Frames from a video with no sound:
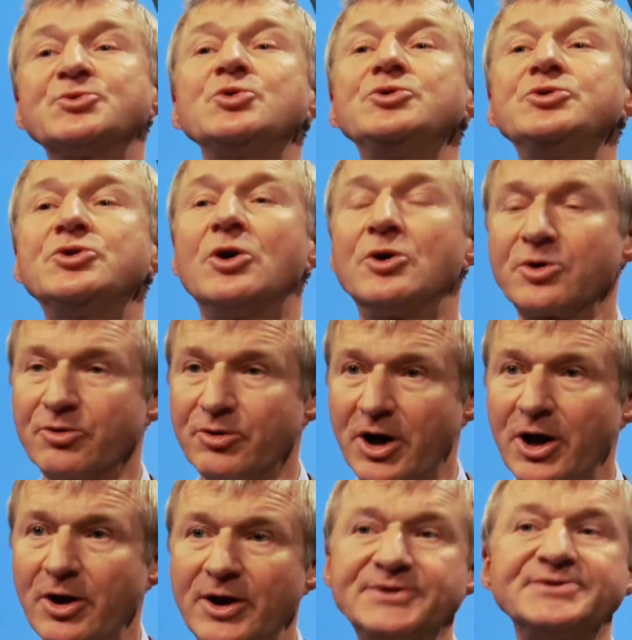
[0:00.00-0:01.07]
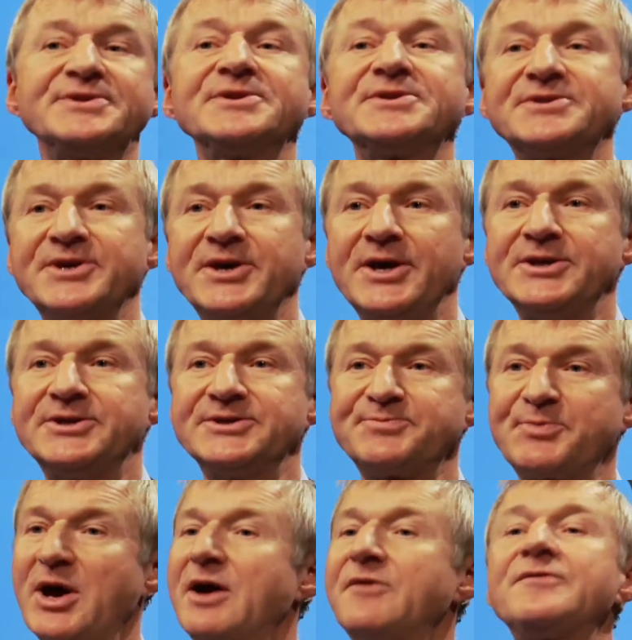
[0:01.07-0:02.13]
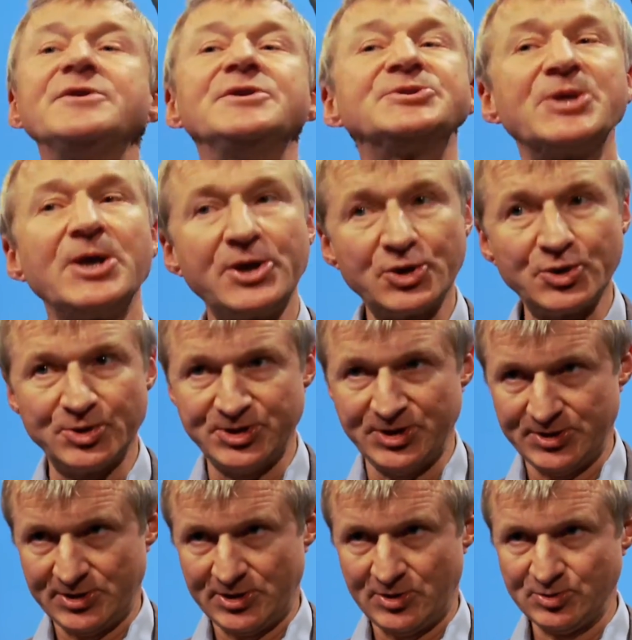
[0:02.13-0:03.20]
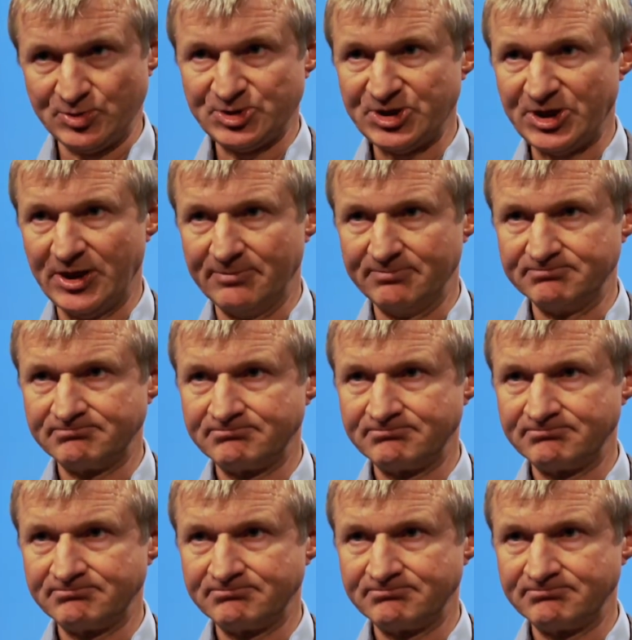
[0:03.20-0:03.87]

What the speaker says: will not grow and succeed as powerfully as they could in the long term.